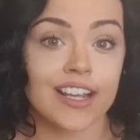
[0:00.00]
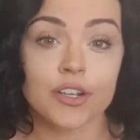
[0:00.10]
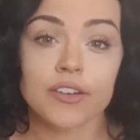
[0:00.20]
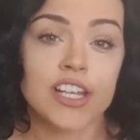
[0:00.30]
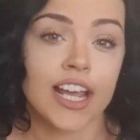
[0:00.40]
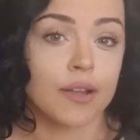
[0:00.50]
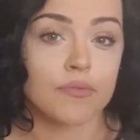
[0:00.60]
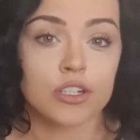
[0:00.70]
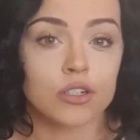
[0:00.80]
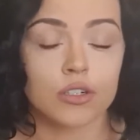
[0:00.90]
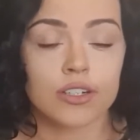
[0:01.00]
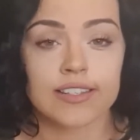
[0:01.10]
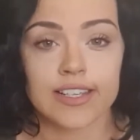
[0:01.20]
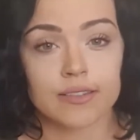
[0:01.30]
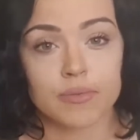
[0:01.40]
I don't have time to cook
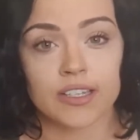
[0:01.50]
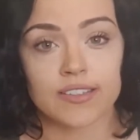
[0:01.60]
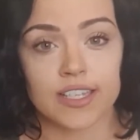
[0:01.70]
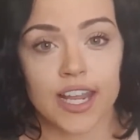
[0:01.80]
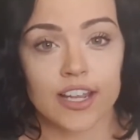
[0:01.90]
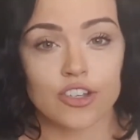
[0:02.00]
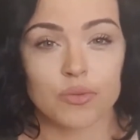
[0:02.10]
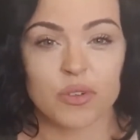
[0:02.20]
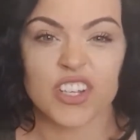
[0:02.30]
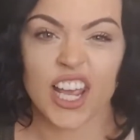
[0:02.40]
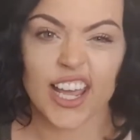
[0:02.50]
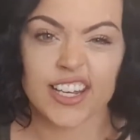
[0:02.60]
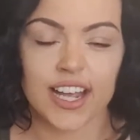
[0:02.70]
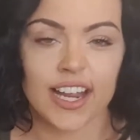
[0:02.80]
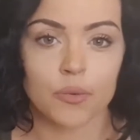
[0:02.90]
6 meals a day just with
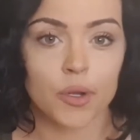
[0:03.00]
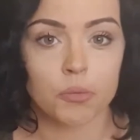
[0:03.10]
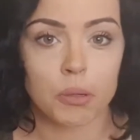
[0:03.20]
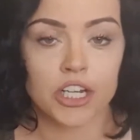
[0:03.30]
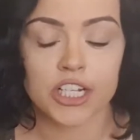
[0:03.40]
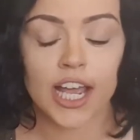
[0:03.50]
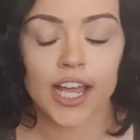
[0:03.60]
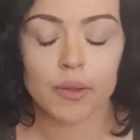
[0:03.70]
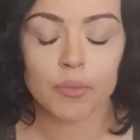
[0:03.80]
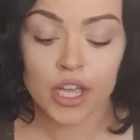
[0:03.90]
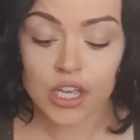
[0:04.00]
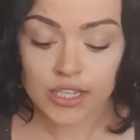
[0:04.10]
Ted and I work part time.